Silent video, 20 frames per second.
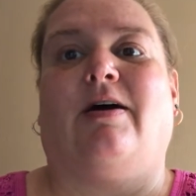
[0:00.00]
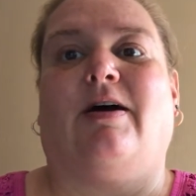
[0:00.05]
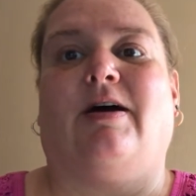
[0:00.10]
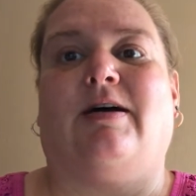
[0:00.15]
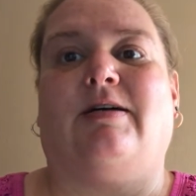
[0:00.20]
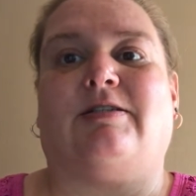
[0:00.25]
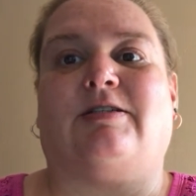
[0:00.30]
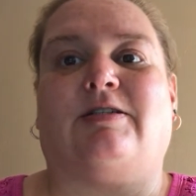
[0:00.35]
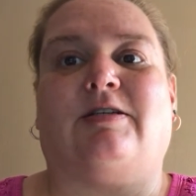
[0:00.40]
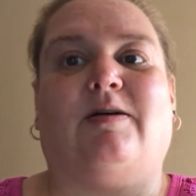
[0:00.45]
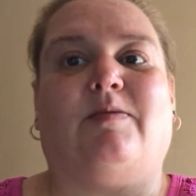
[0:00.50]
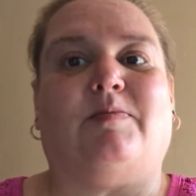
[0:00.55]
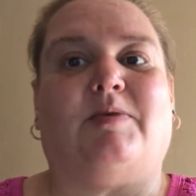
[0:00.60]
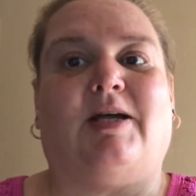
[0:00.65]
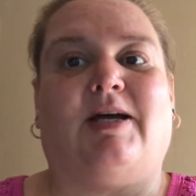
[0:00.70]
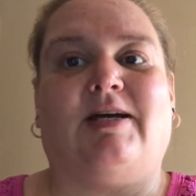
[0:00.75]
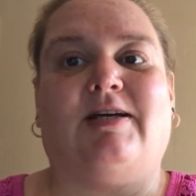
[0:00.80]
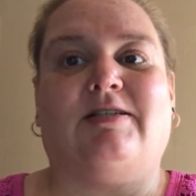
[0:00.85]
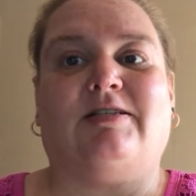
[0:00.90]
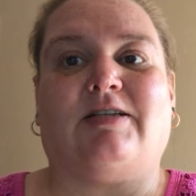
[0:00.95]
Some
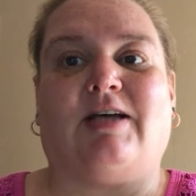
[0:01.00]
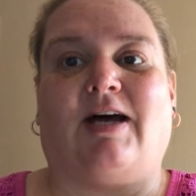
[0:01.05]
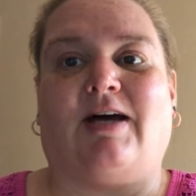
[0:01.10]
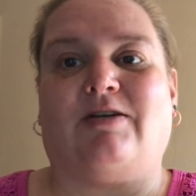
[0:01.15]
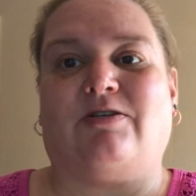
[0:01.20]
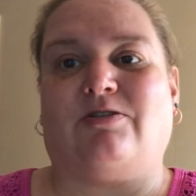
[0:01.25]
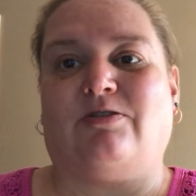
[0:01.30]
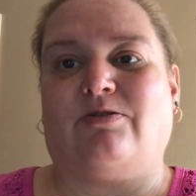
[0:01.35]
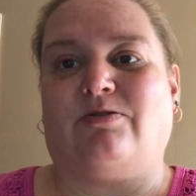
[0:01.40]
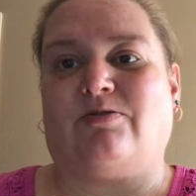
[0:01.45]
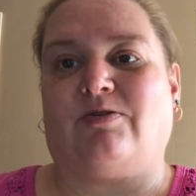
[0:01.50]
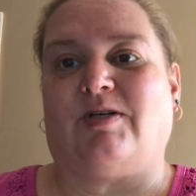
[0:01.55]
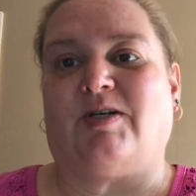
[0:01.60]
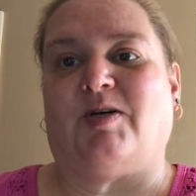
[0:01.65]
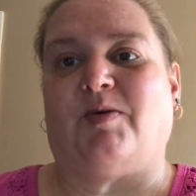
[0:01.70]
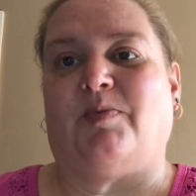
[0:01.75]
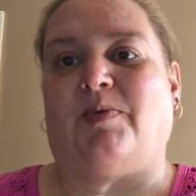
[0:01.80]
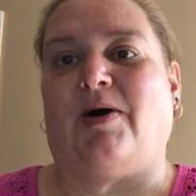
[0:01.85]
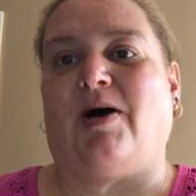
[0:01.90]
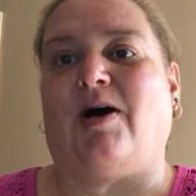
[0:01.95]
days I do drink
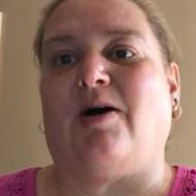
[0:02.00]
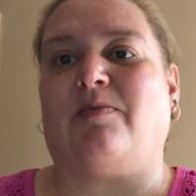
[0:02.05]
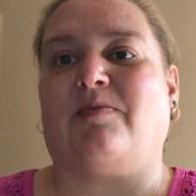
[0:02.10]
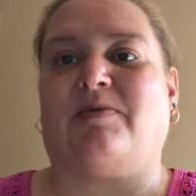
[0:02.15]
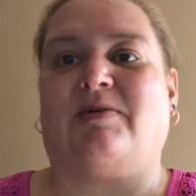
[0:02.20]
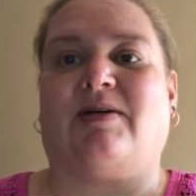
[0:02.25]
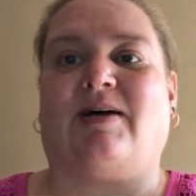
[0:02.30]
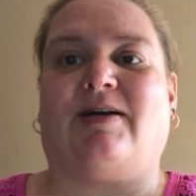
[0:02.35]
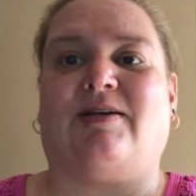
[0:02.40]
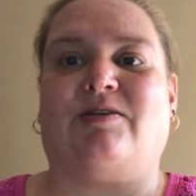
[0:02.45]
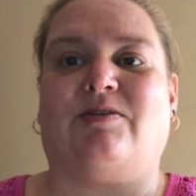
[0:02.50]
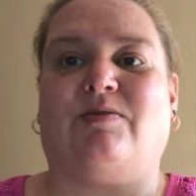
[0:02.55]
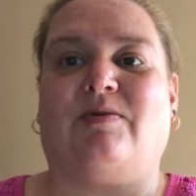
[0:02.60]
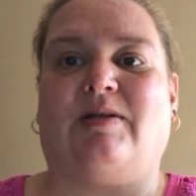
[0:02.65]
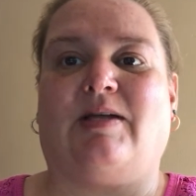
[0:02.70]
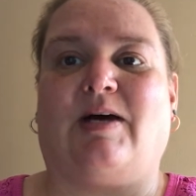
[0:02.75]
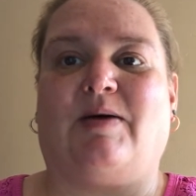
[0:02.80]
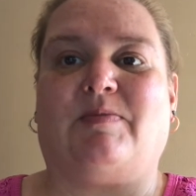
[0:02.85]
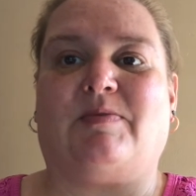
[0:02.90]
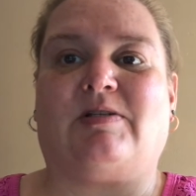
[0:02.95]
a pop and I do
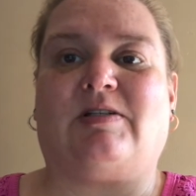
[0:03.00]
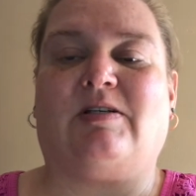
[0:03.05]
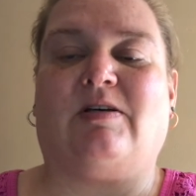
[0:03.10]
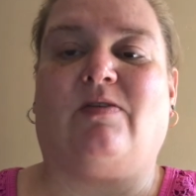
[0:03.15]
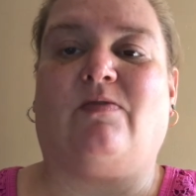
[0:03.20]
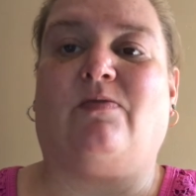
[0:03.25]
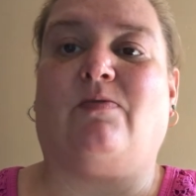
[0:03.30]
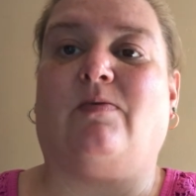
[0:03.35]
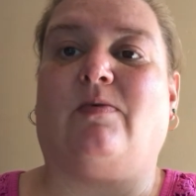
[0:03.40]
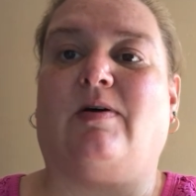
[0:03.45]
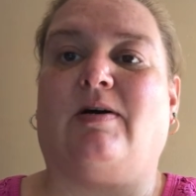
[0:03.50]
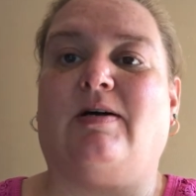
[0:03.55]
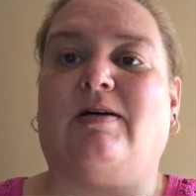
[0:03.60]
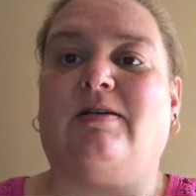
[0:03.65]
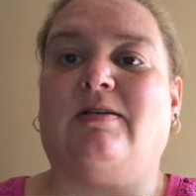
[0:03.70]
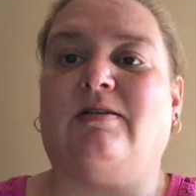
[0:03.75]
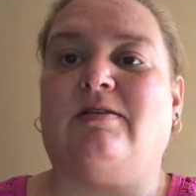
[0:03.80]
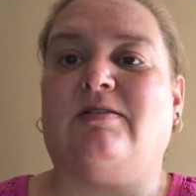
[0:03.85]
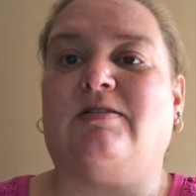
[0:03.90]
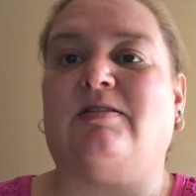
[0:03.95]
allow myself
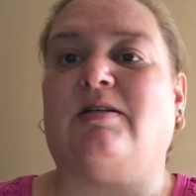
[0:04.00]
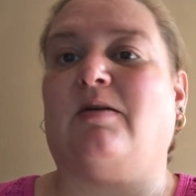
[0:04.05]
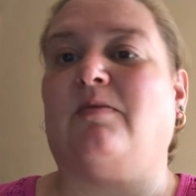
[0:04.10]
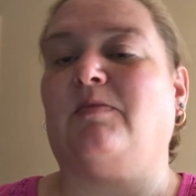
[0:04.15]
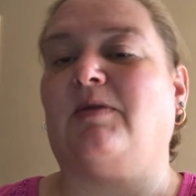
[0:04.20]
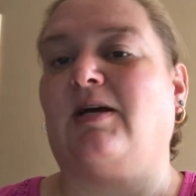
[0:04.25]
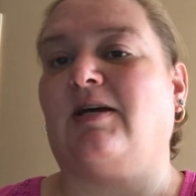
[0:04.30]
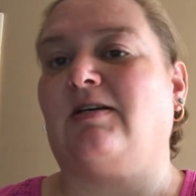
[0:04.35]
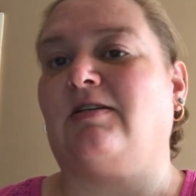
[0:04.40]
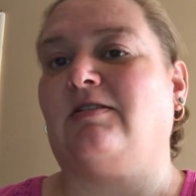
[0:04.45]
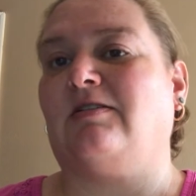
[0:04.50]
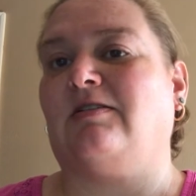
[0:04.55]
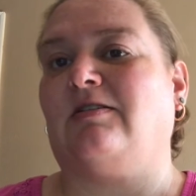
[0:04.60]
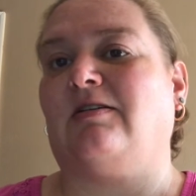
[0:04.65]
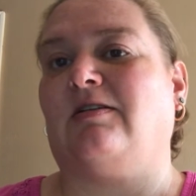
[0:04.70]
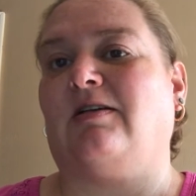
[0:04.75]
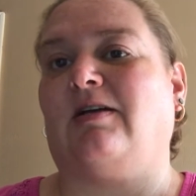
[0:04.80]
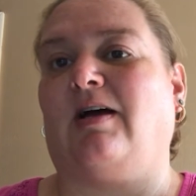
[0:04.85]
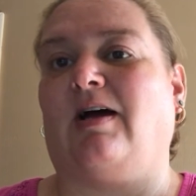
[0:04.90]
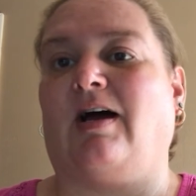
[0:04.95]
one. Some days
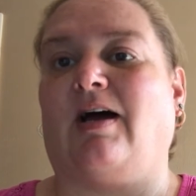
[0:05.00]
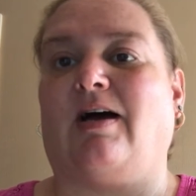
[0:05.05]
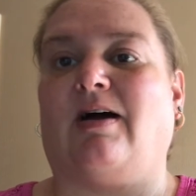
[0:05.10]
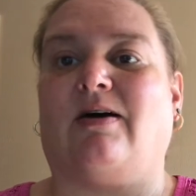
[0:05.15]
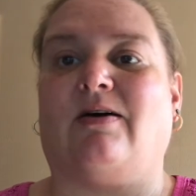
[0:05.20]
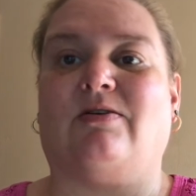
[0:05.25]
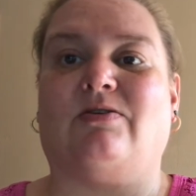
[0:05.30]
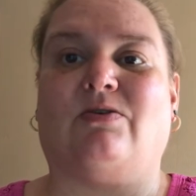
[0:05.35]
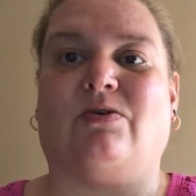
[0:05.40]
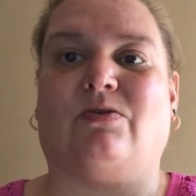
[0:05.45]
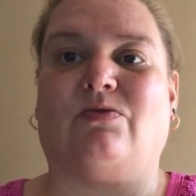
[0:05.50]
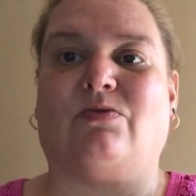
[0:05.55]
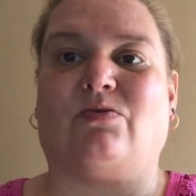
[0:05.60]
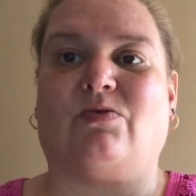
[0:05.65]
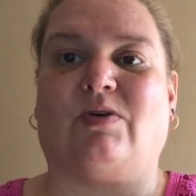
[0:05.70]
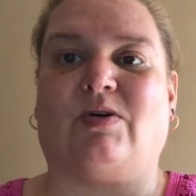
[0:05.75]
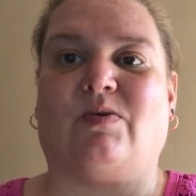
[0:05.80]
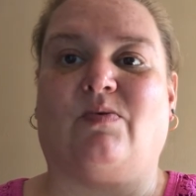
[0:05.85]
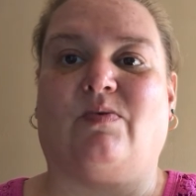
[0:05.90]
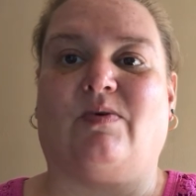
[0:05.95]
I don't
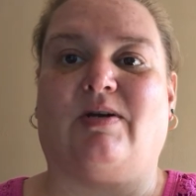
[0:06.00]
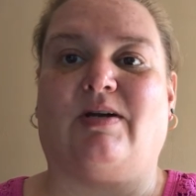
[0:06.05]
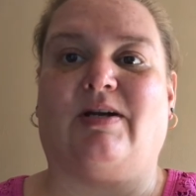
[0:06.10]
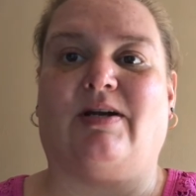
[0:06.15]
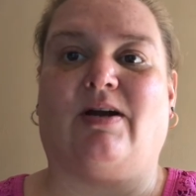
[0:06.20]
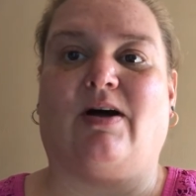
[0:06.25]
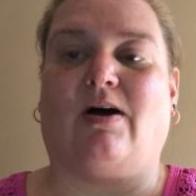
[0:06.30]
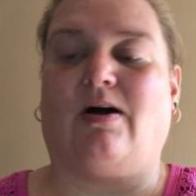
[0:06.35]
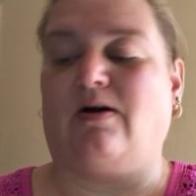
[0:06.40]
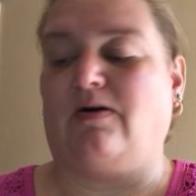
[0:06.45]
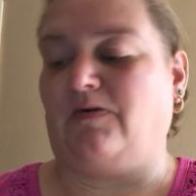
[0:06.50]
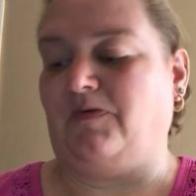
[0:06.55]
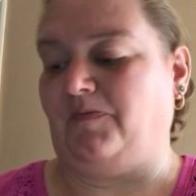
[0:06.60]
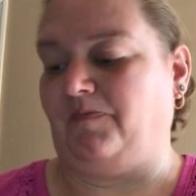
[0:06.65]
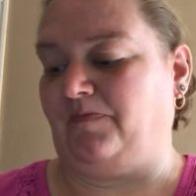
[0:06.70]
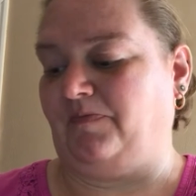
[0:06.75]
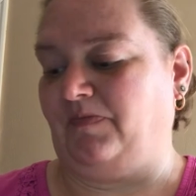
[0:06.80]
drink one at all.